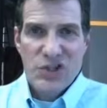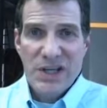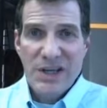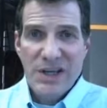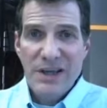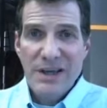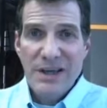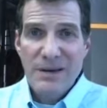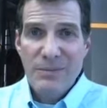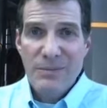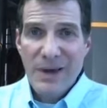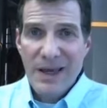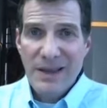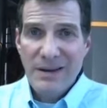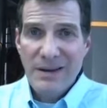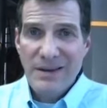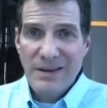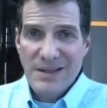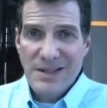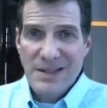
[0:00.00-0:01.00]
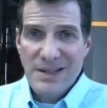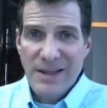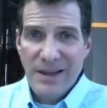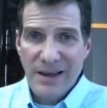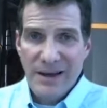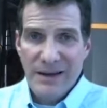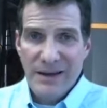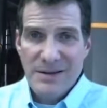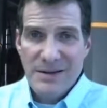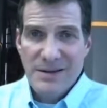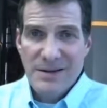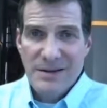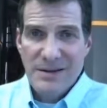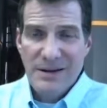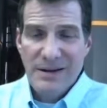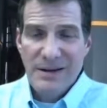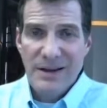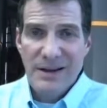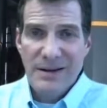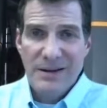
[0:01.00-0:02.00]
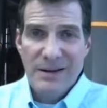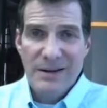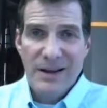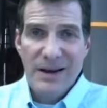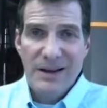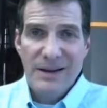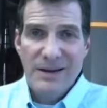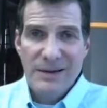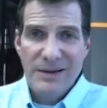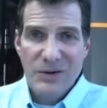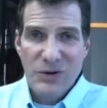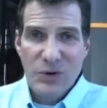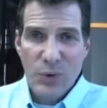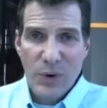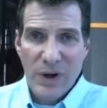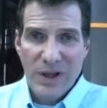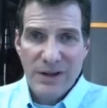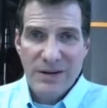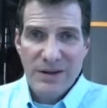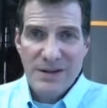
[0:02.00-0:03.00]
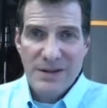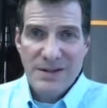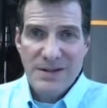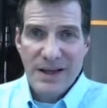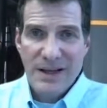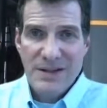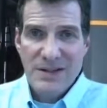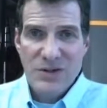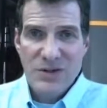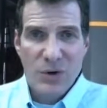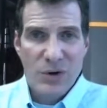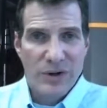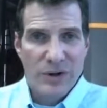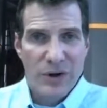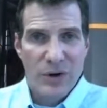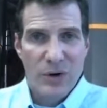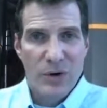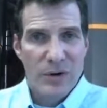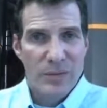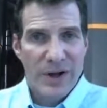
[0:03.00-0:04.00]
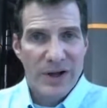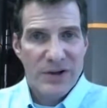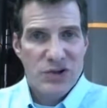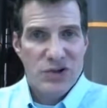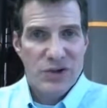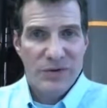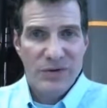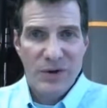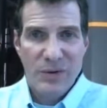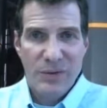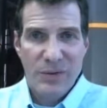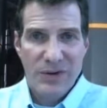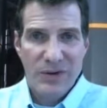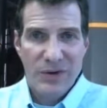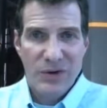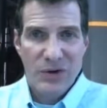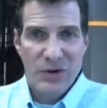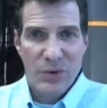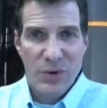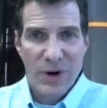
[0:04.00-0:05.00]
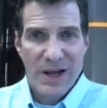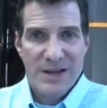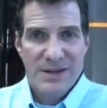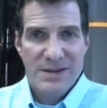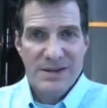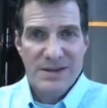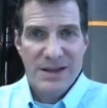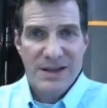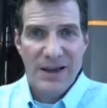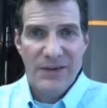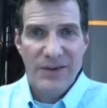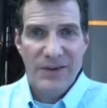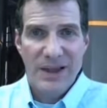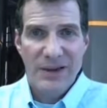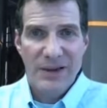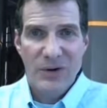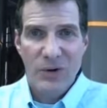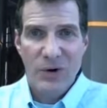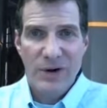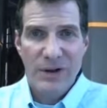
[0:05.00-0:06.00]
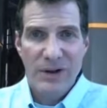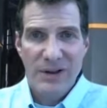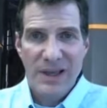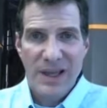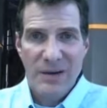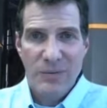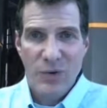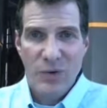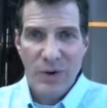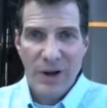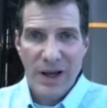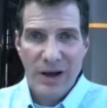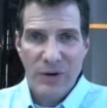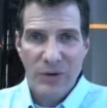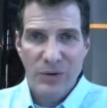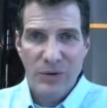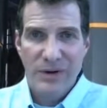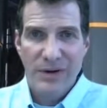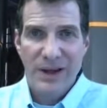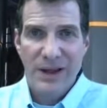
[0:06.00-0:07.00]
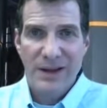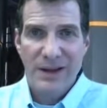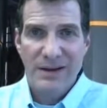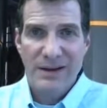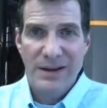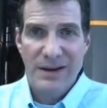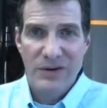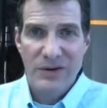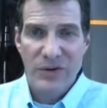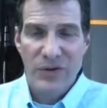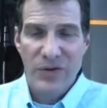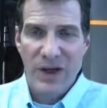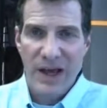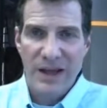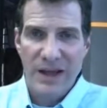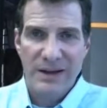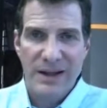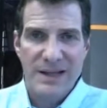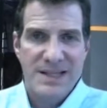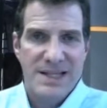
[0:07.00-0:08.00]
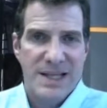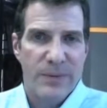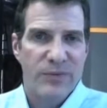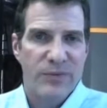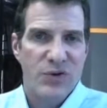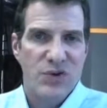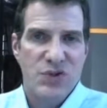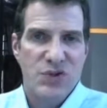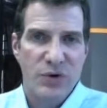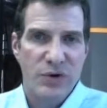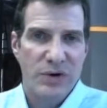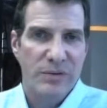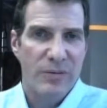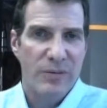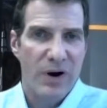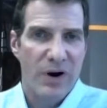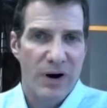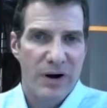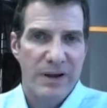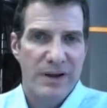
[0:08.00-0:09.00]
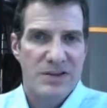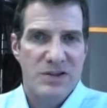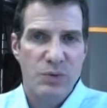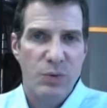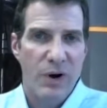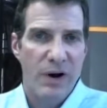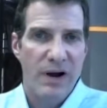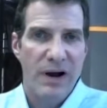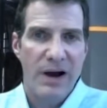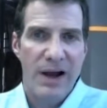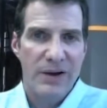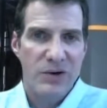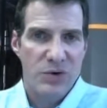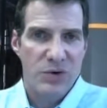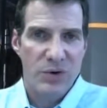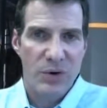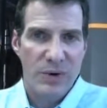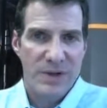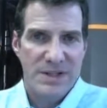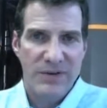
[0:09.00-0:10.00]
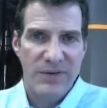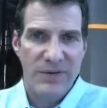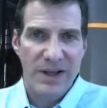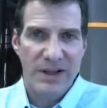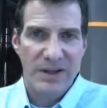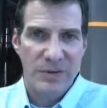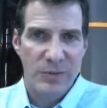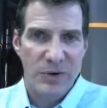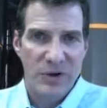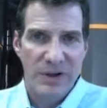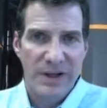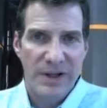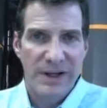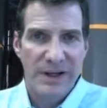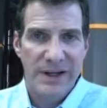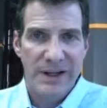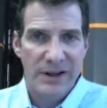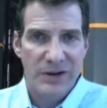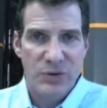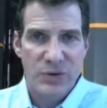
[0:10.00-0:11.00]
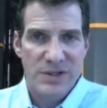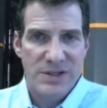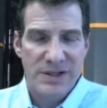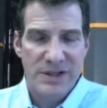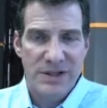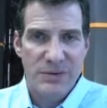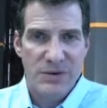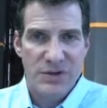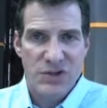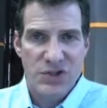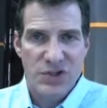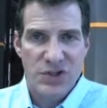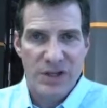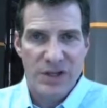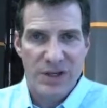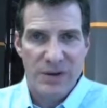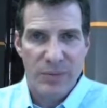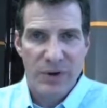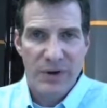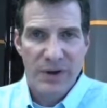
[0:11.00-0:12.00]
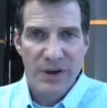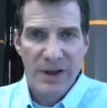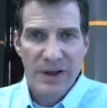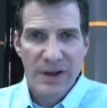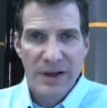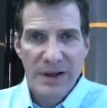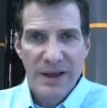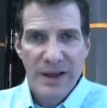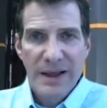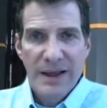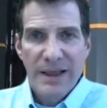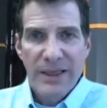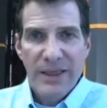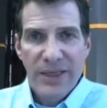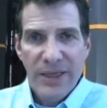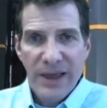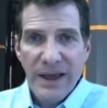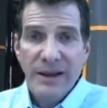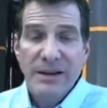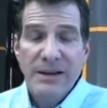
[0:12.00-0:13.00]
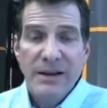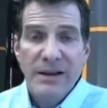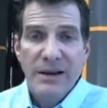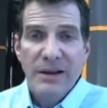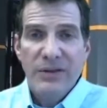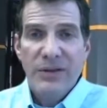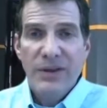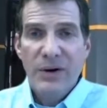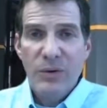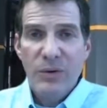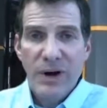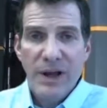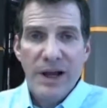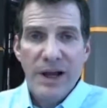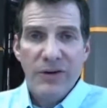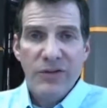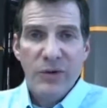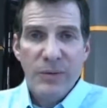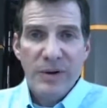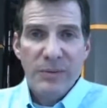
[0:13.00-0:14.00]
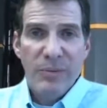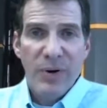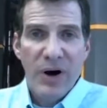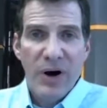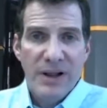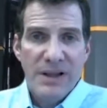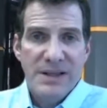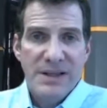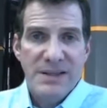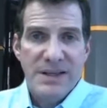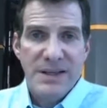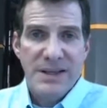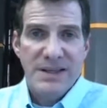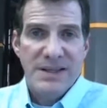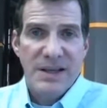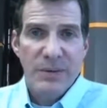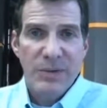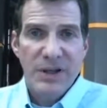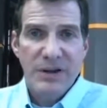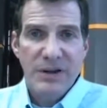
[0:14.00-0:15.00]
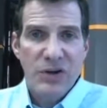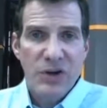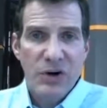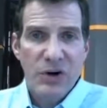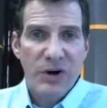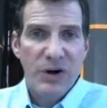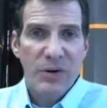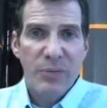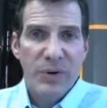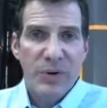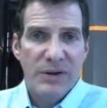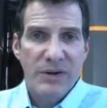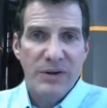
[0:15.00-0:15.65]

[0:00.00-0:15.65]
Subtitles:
GE made these things in the 1920s and sold a whole bunch of them in the US, and then oil came around and killed that, except for certain markets where hydro was available and electricity was cheap. Then there were government policies. I mean, in Europe,